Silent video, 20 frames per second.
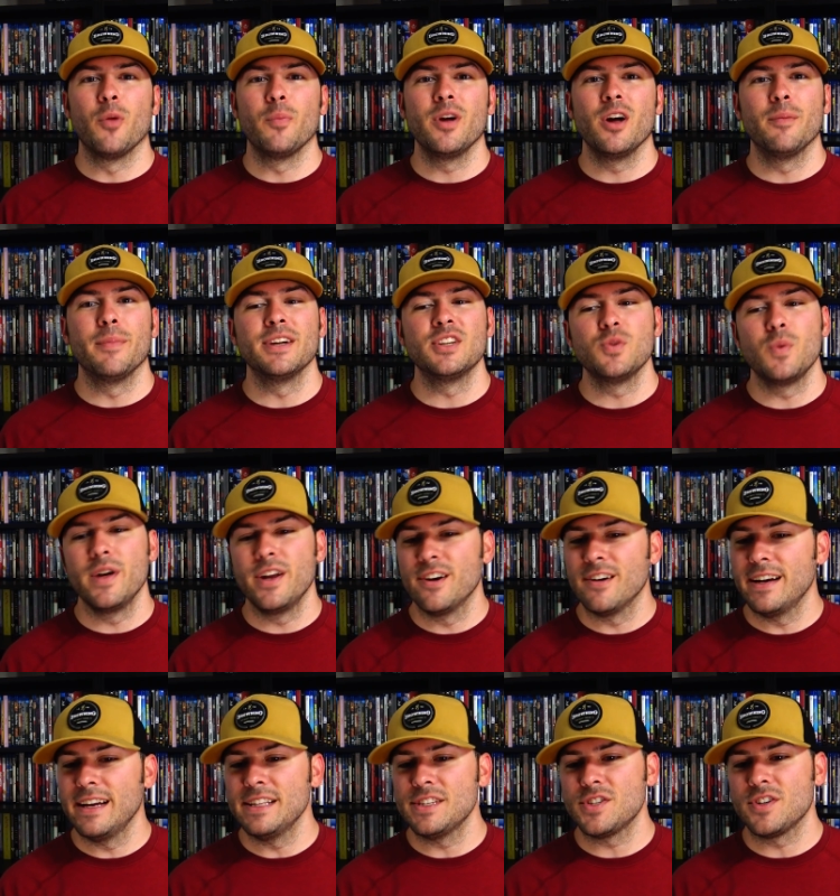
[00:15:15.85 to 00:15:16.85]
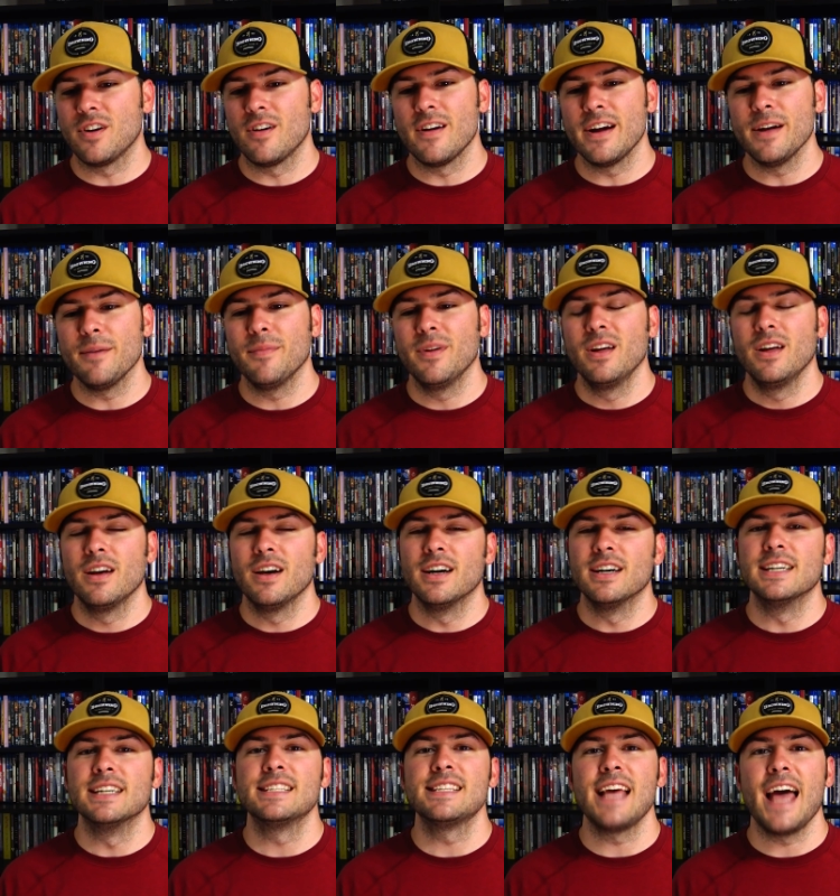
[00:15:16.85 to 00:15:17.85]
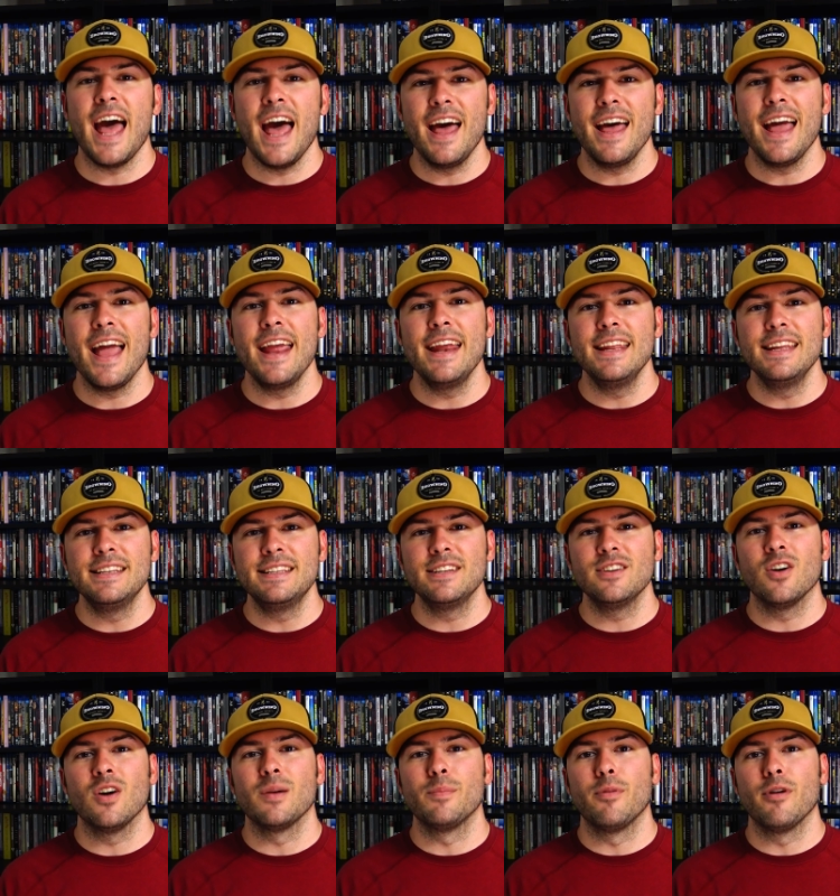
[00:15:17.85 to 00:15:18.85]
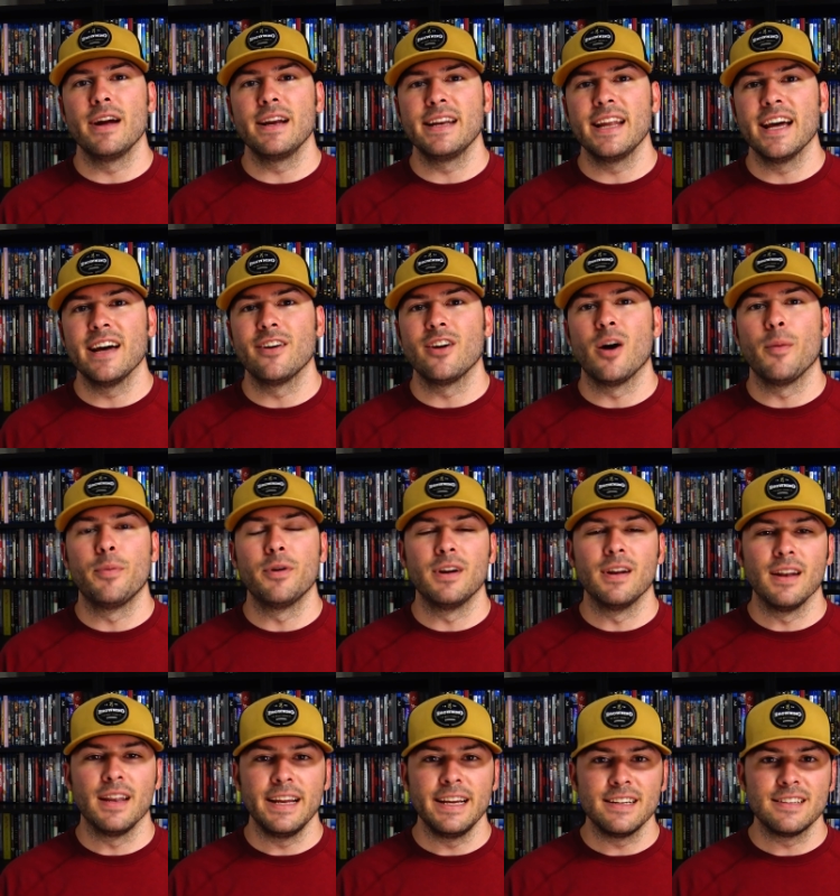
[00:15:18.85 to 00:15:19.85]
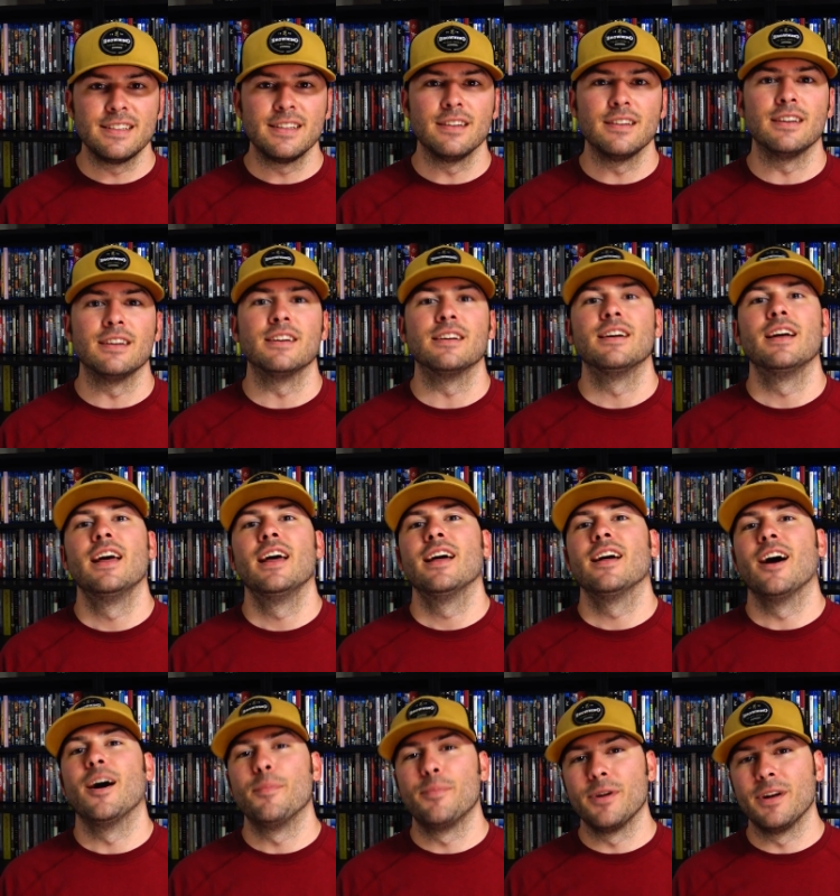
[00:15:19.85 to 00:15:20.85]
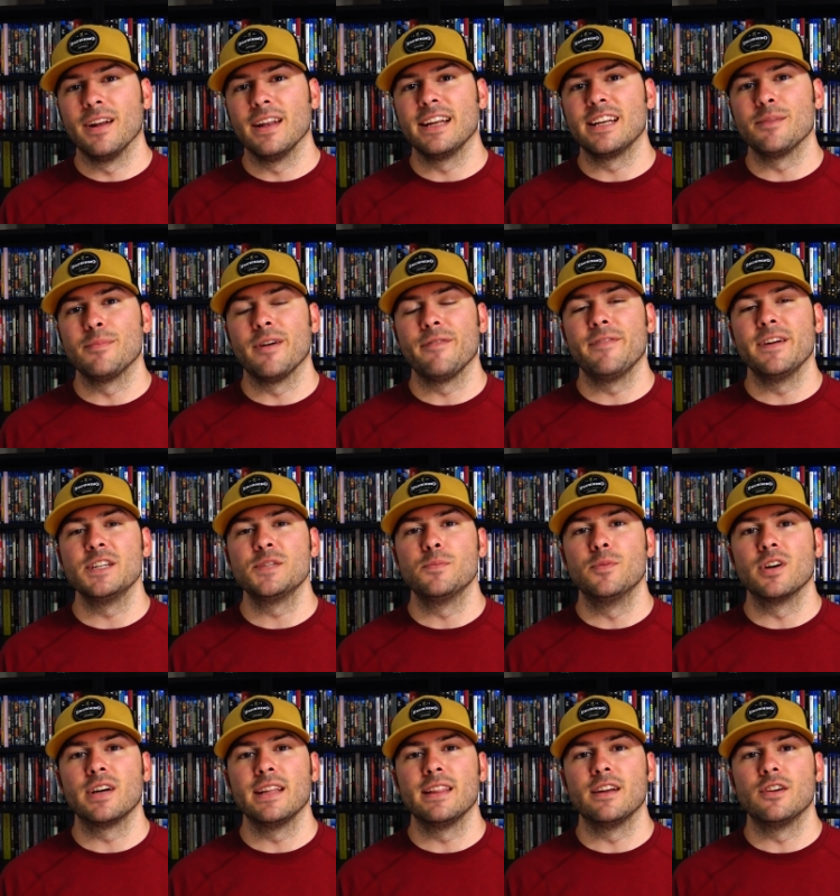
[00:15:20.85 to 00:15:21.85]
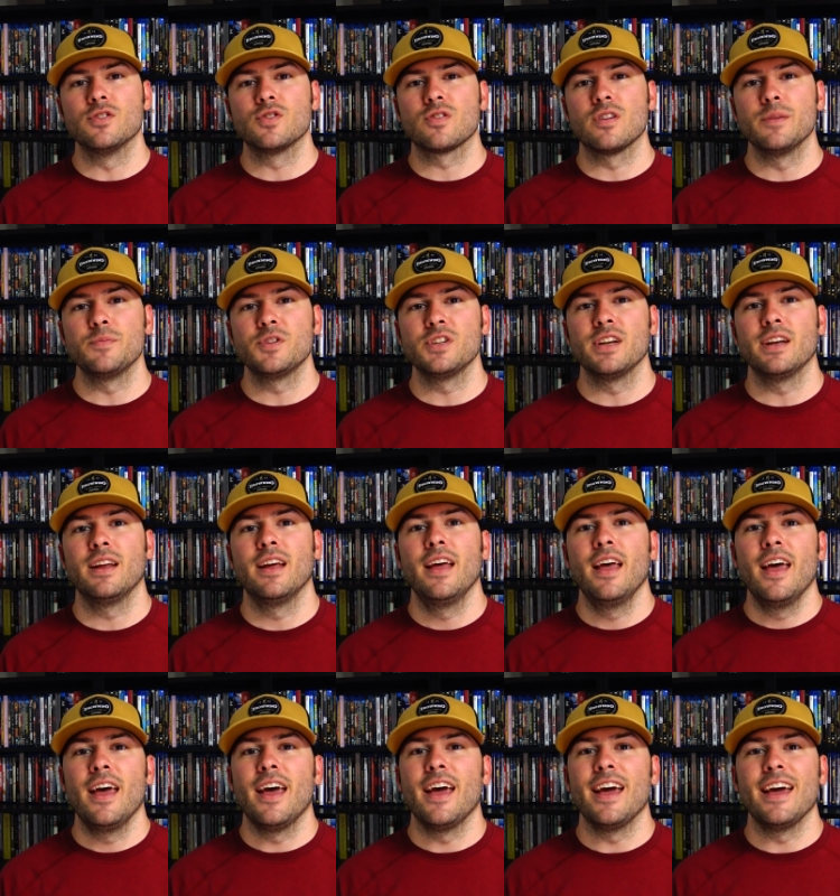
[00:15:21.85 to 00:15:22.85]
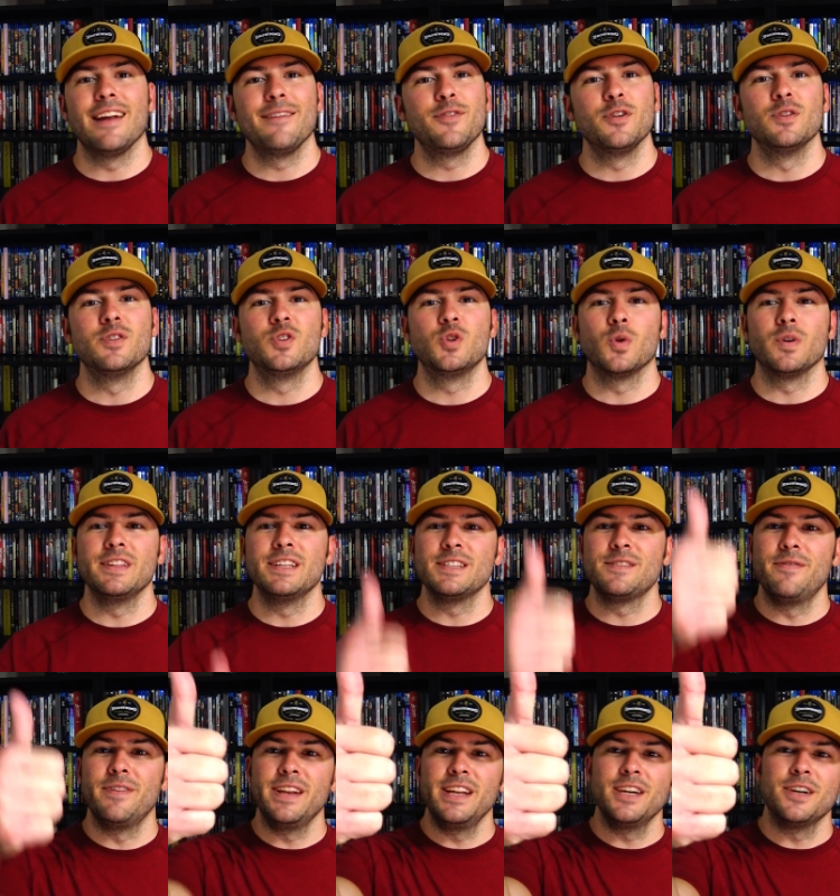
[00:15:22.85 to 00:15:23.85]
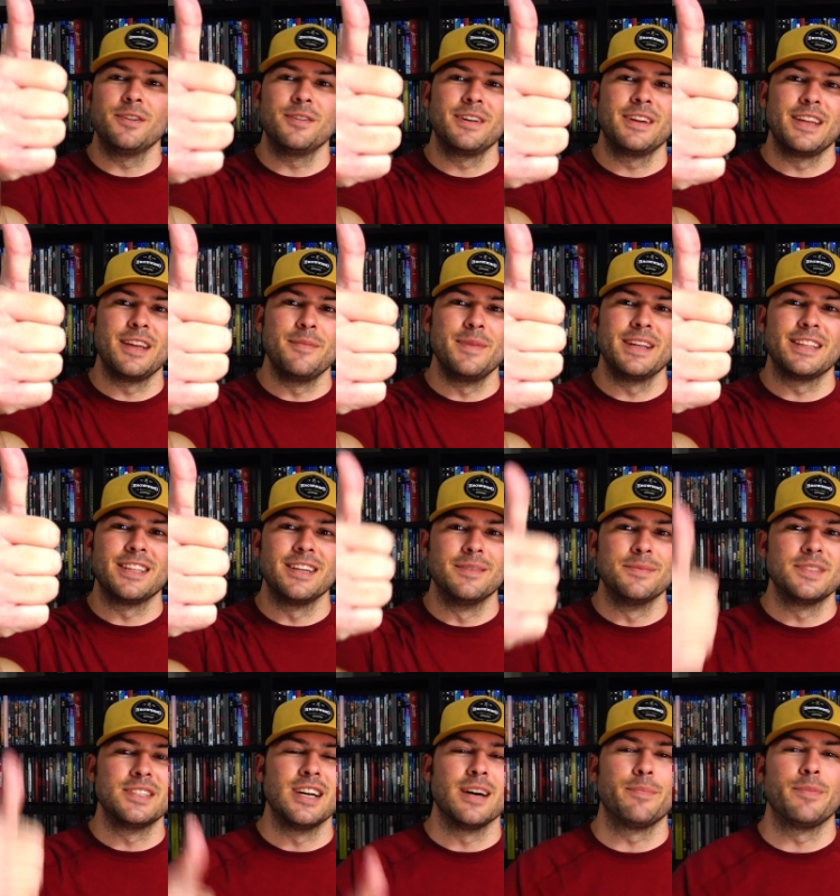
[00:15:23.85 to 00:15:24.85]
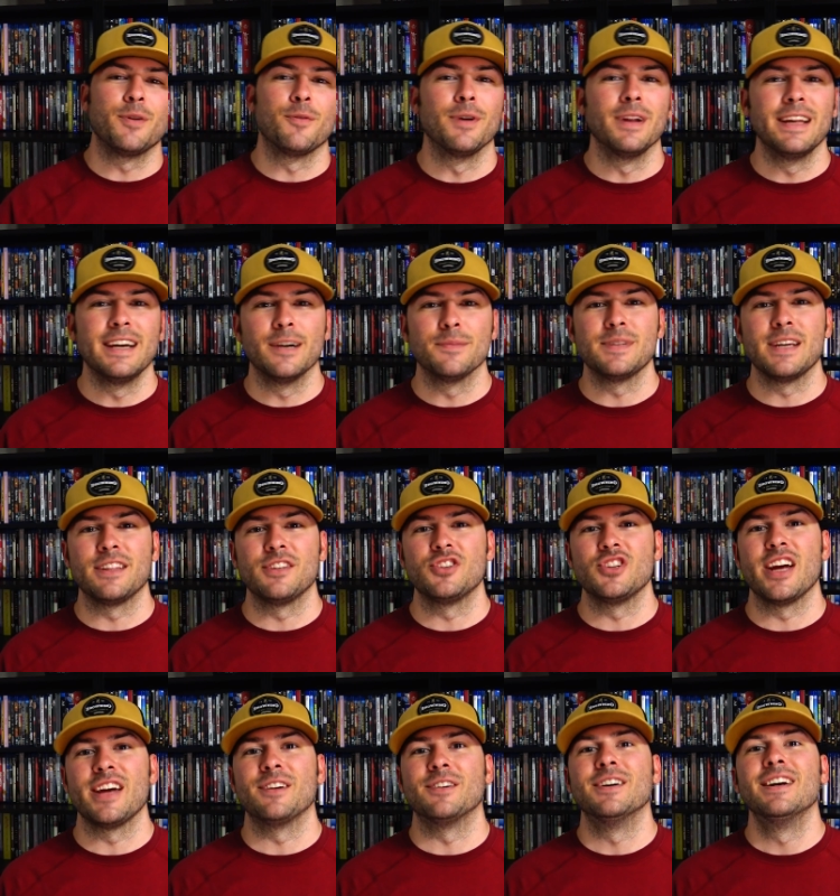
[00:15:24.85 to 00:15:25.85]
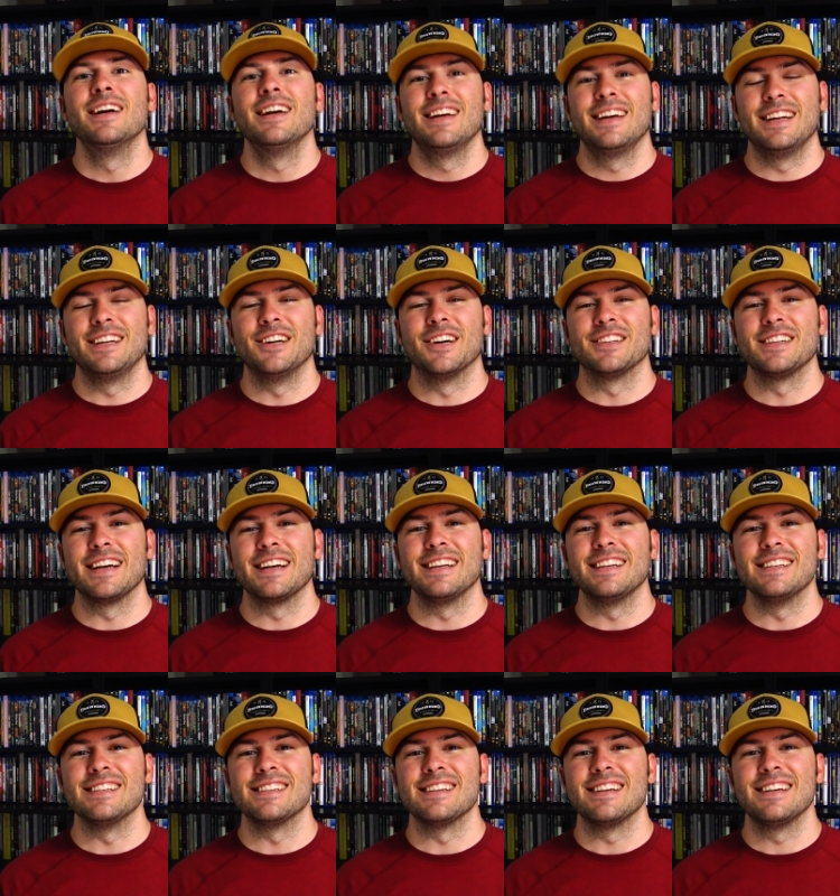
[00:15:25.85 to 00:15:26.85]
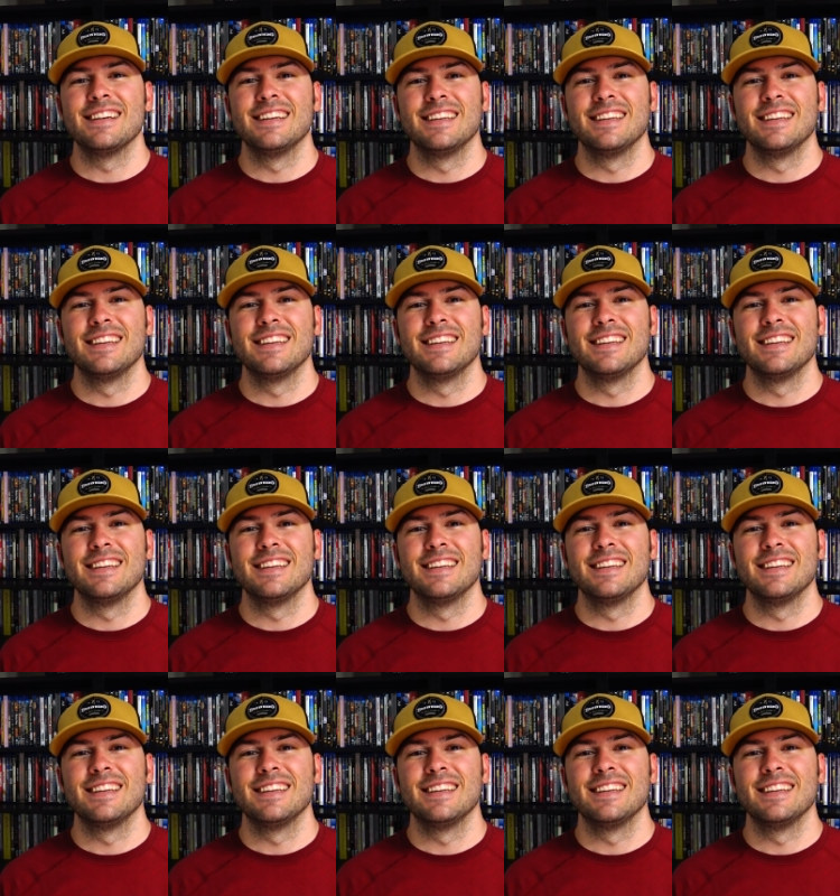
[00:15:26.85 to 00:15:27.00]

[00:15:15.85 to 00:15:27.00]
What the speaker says: me on my Twitter and Instagram. It's at ADTR Breakdown. I'll put a link to my Facebook in the description. And if you enjoyed this video, give me a thumbs up. It really helps out the channel, and y'all take it easy.